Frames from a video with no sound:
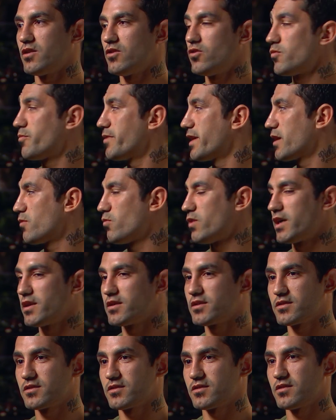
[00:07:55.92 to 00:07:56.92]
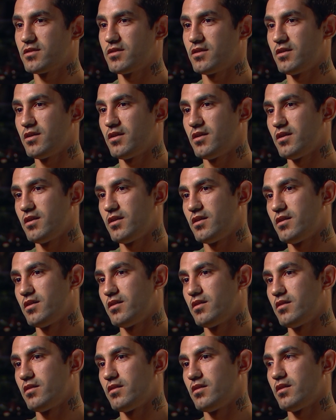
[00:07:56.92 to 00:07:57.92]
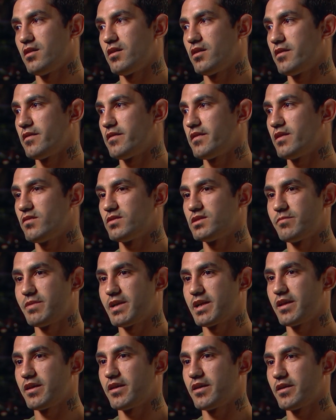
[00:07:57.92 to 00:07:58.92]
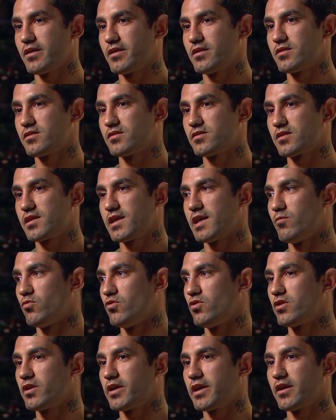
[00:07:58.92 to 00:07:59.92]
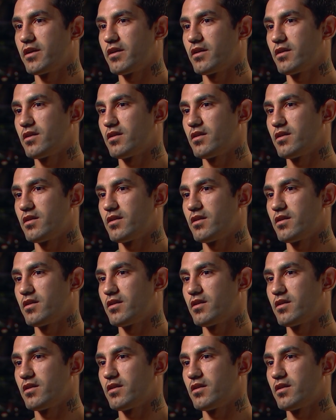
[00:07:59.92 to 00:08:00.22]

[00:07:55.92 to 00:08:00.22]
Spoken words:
I looked back once, and that was about it. Just kept walking.